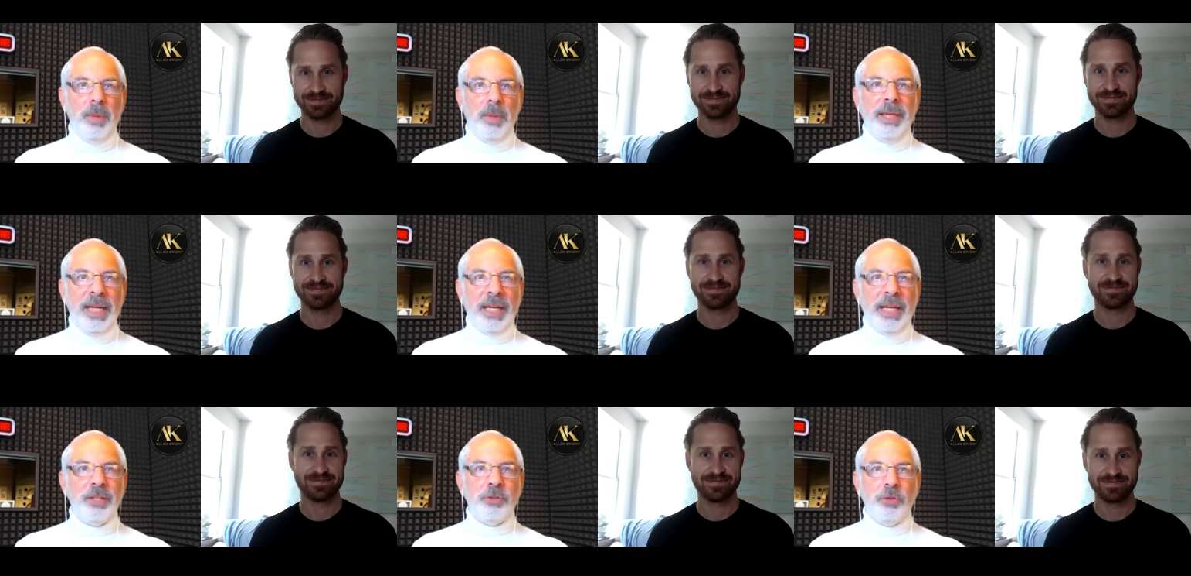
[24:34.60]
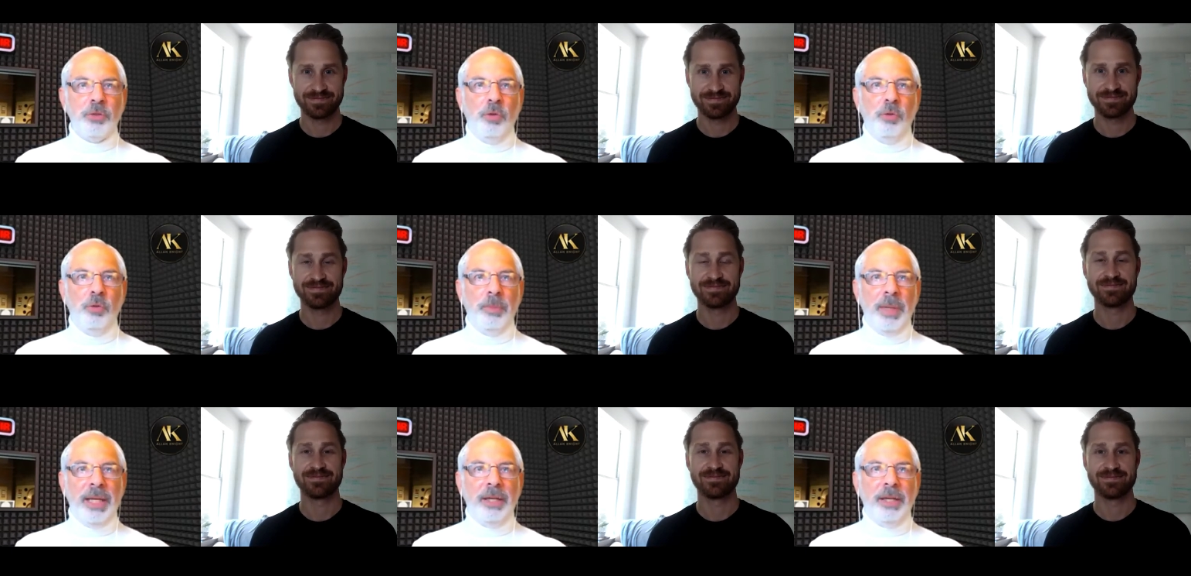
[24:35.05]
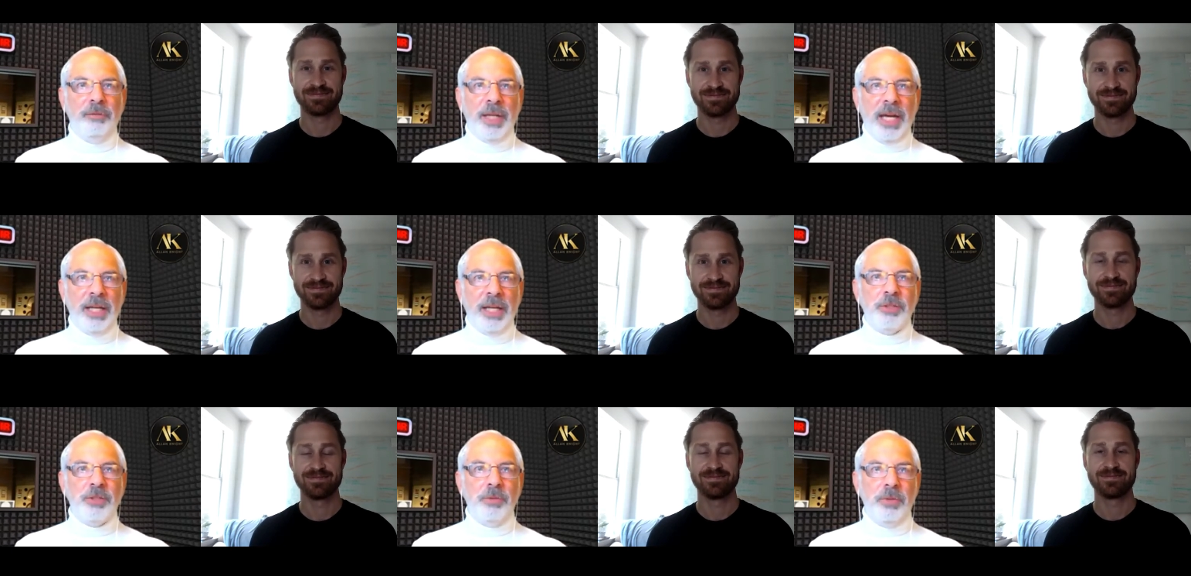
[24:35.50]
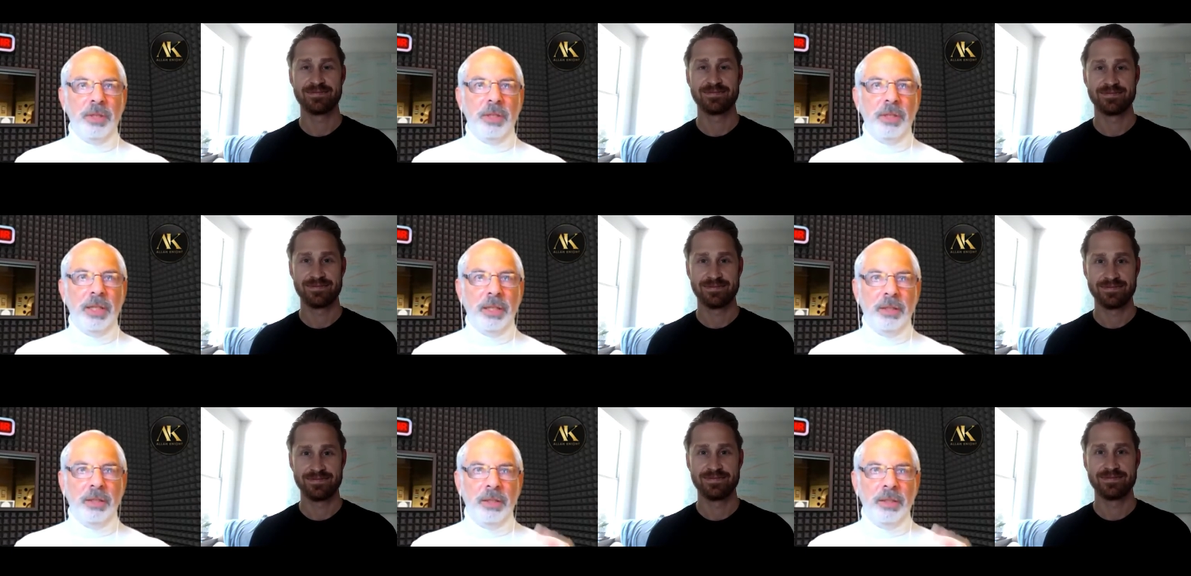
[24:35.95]
Speaker 1: next soulmate, if that's
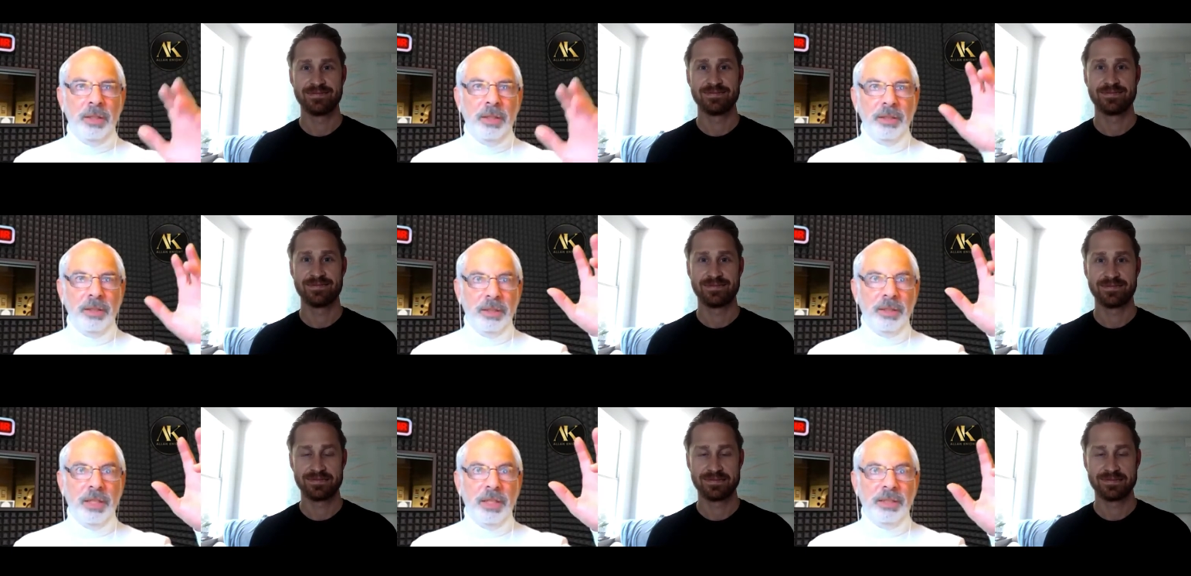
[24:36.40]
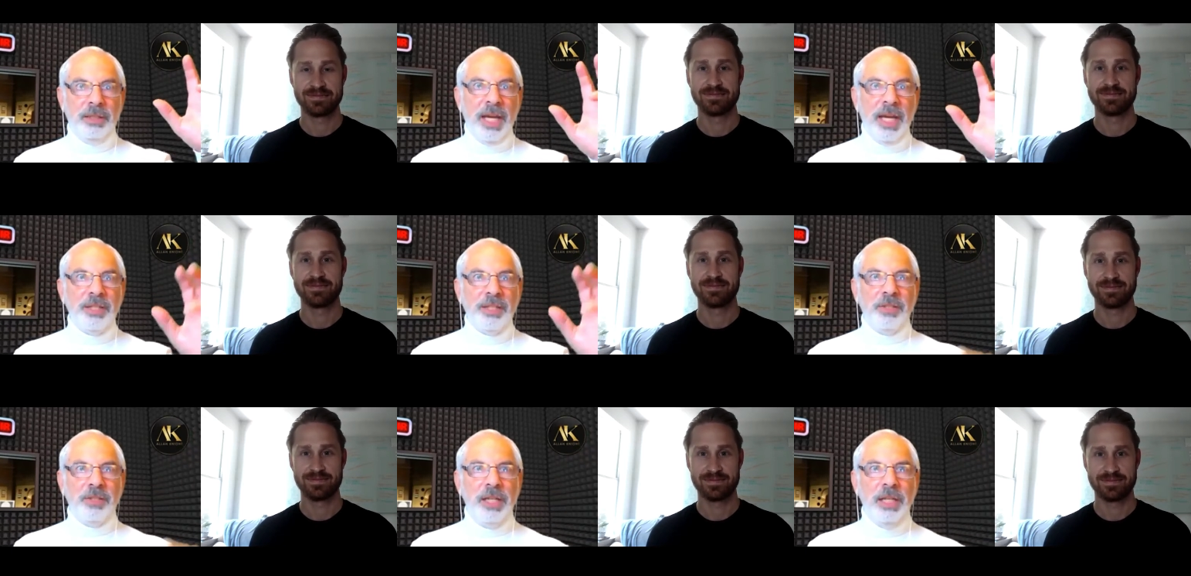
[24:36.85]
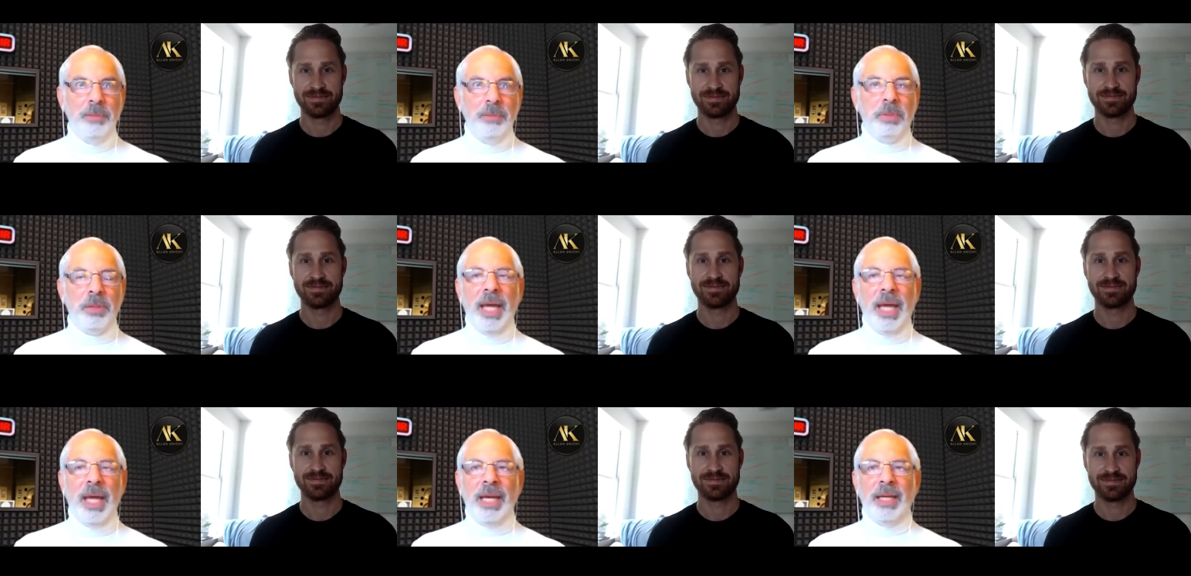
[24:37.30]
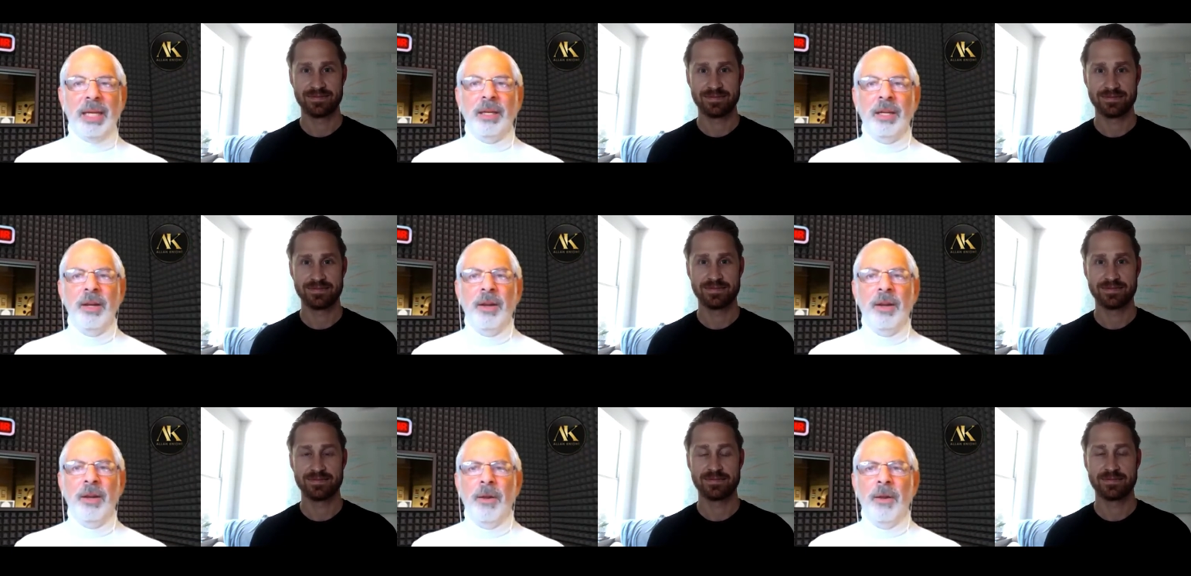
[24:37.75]
in the destiny plan,